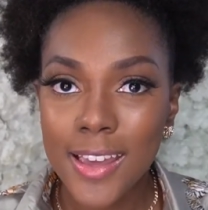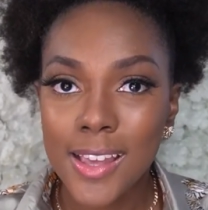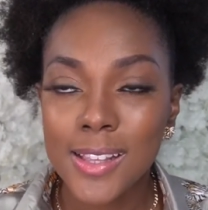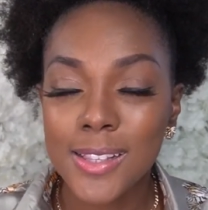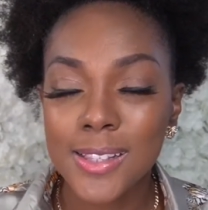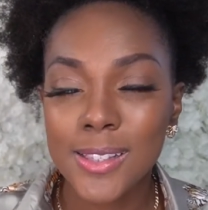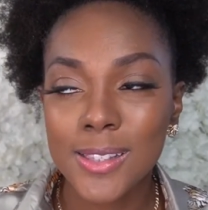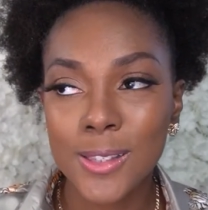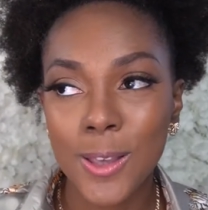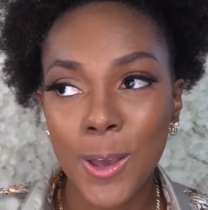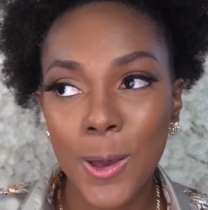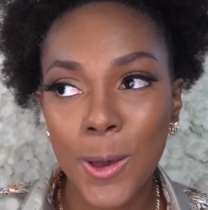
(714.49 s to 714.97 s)

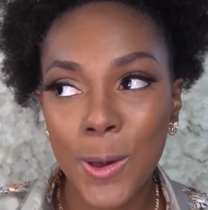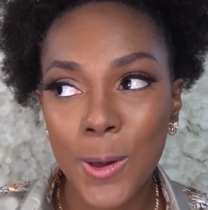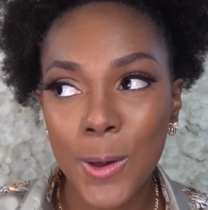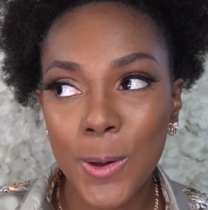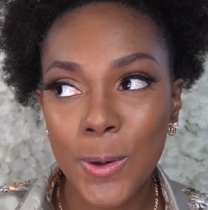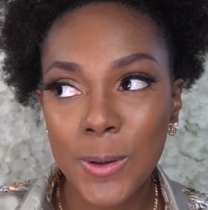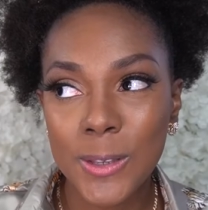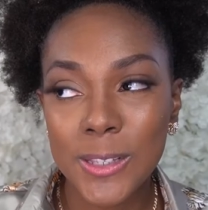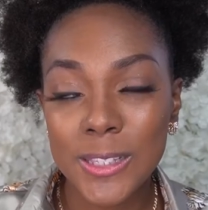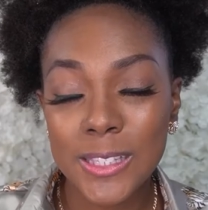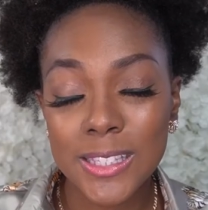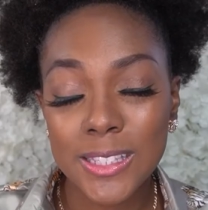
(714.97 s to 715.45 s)

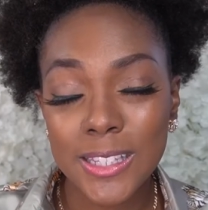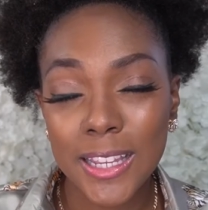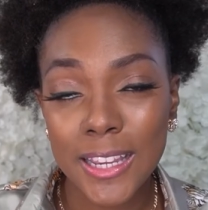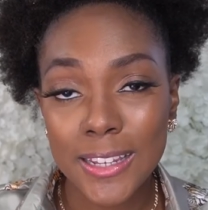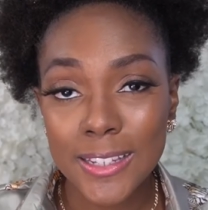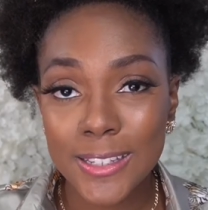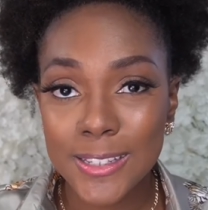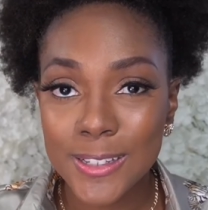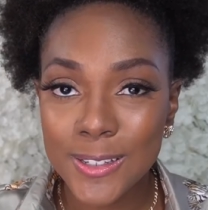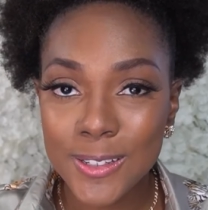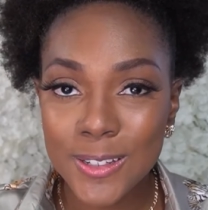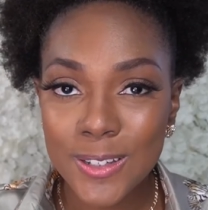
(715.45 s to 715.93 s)
So stay
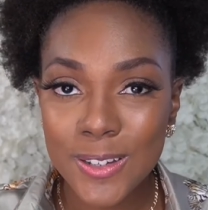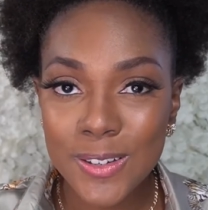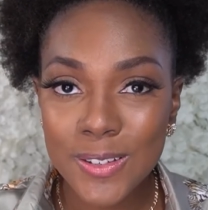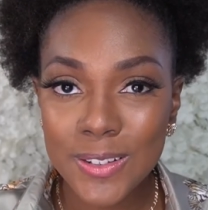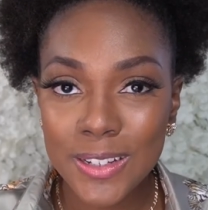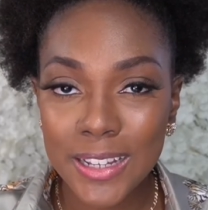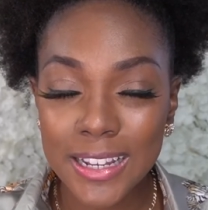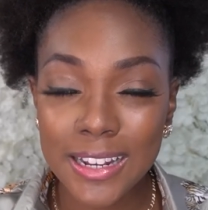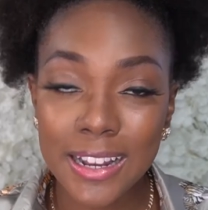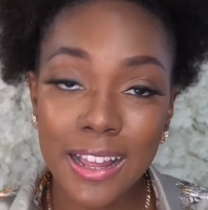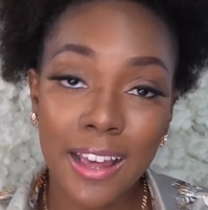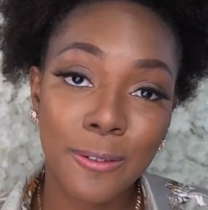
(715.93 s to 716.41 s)

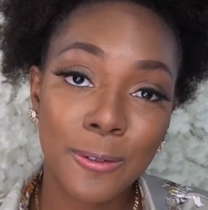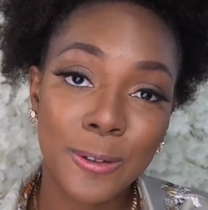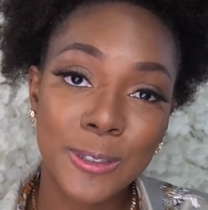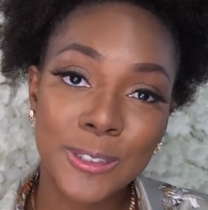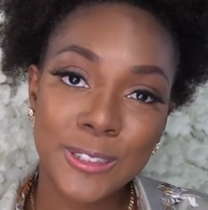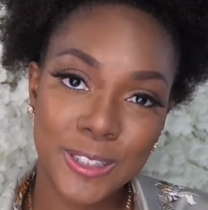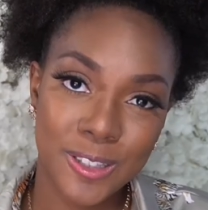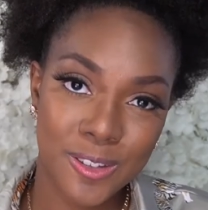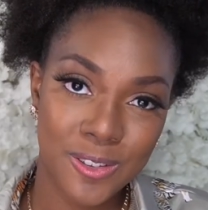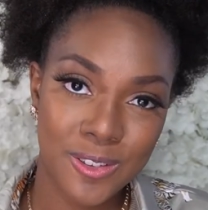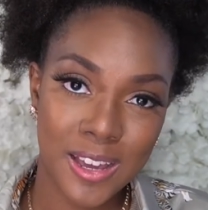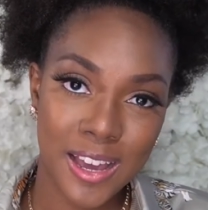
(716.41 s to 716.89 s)
tuned, and I will
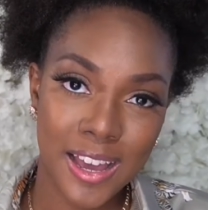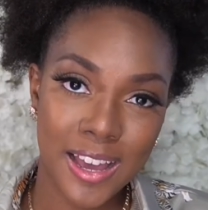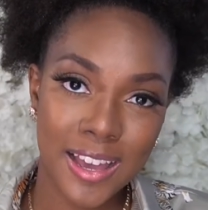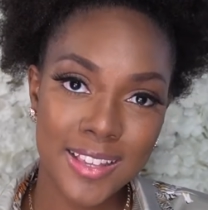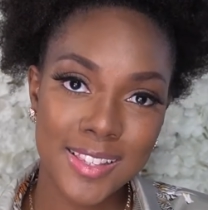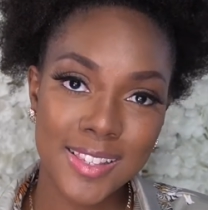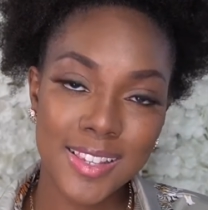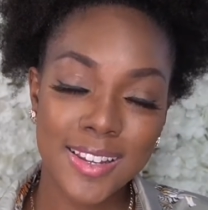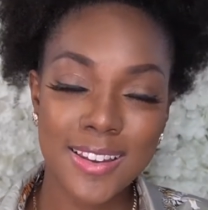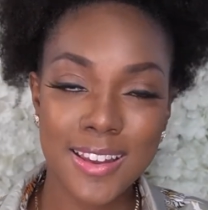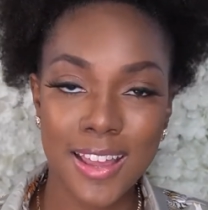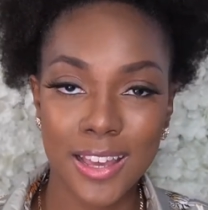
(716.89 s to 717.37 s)
see you
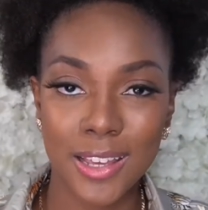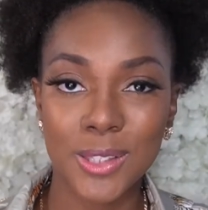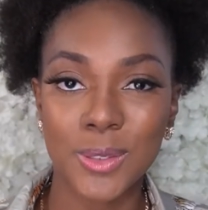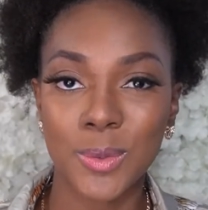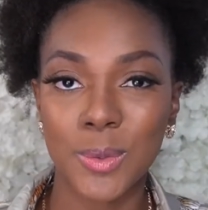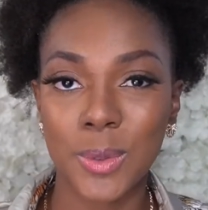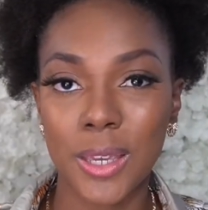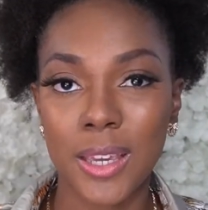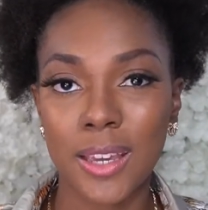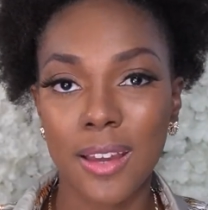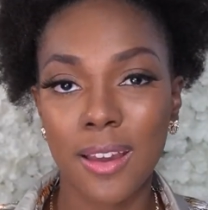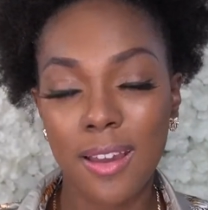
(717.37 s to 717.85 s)
guys next
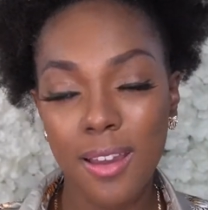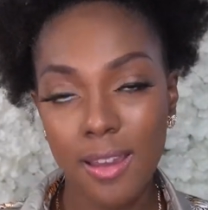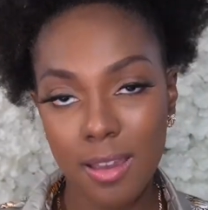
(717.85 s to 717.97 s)
week.